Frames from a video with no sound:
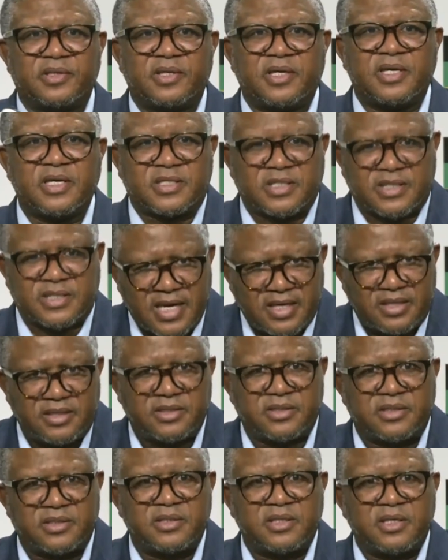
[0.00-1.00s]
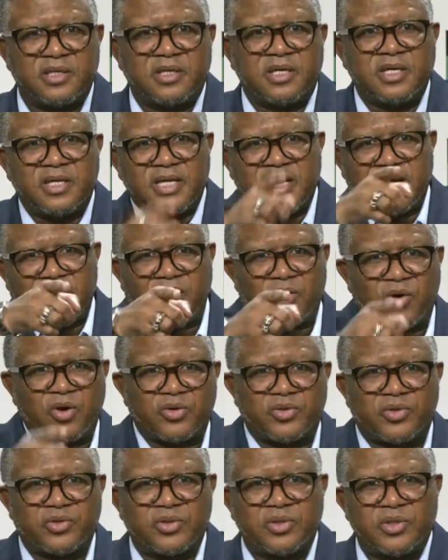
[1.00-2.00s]
It stays in the
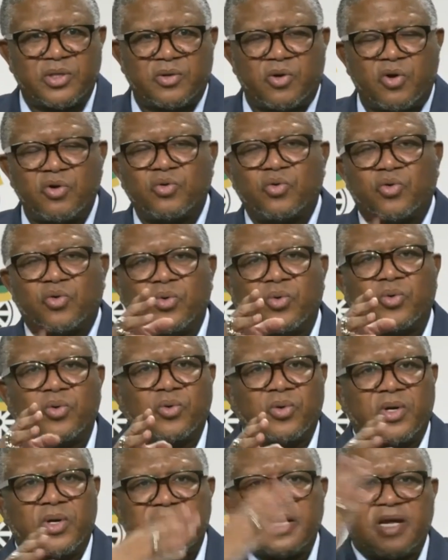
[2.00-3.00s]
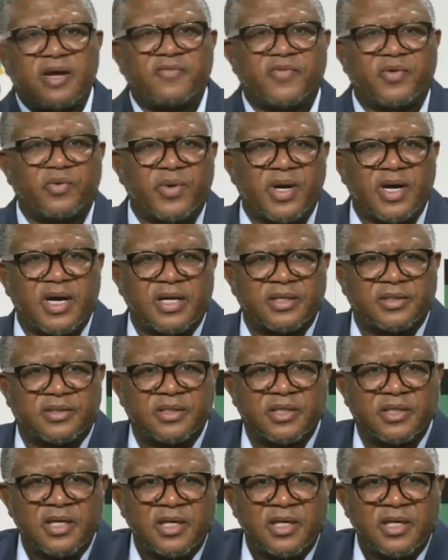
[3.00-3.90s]
records on Google and everywhere else.